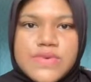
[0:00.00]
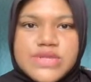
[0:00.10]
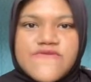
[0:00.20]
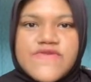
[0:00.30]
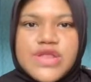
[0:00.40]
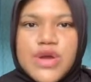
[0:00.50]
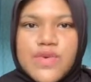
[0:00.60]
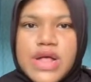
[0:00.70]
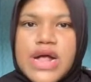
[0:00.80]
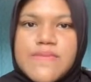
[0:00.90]
this video
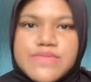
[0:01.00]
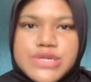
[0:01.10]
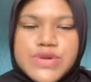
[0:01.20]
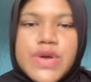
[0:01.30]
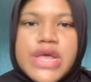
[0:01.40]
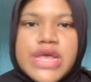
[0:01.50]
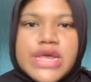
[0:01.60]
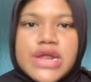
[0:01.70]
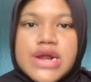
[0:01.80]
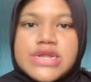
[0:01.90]
will help you
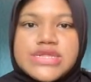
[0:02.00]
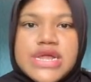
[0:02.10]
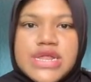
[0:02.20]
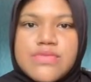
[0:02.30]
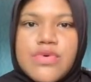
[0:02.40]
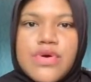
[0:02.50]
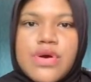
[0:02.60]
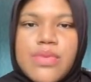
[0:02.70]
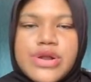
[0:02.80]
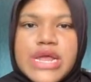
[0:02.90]
in understanding more
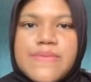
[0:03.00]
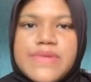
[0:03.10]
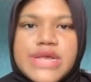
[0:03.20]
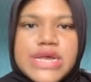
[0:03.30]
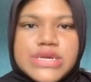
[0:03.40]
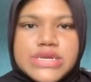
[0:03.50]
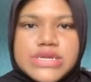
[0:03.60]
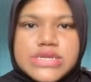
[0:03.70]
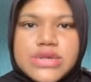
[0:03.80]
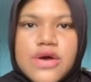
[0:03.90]
about the
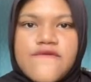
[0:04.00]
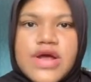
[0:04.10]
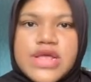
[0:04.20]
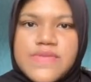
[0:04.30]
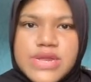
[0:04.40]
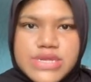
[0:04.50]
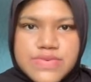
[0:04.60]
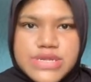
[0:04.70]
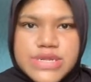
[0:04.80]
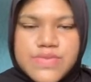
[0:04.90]
applications of Archimedes
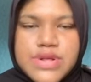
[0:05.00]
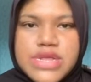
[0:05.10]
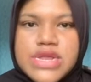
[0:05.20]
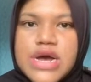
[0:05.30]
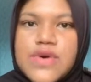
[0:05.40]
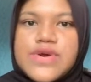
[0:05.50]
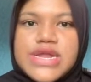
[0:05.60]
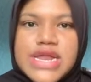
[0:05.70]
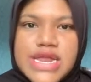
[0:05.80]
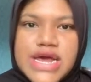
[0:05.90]
Principle in our
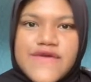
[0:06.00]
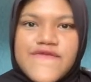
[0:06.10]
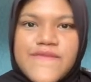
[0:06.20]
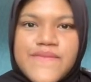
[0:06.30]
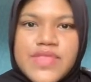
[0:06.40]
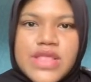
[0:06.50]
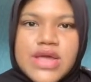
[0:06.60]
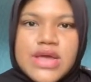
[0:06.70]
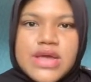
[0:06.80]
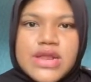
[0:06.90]
daily life.
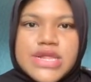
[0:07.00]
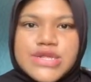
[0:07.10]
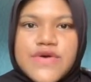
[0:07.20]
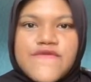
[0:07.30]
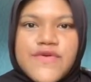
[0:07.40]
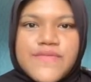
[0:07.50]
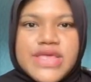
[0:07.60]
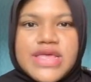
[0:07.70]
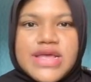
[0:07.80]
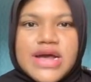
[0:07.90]
That's all from
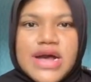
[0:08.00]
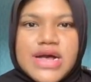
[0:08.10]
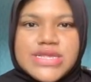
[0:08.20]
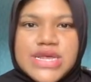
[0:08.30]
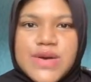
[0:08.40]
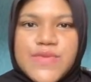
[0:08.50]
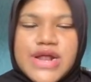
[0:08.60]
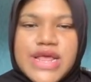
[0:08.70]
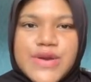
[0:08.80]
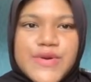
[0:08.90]
me.
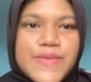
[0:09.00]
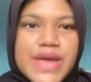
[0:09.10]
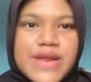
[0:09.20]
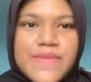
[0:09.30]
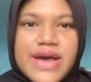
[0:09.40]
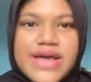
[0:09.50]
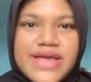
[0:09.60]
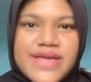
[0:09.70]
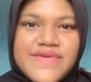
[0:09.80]
Assalamualaikum and bye.